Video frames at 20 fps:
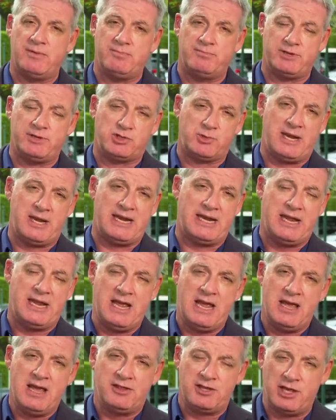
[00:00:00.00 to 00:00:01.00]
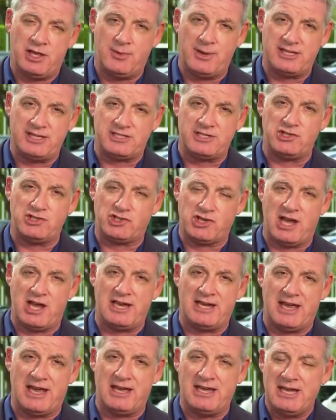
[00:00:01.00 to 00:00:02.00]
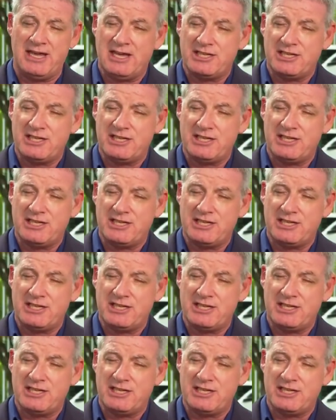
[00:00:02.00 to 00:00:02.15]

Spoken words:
between the US and China.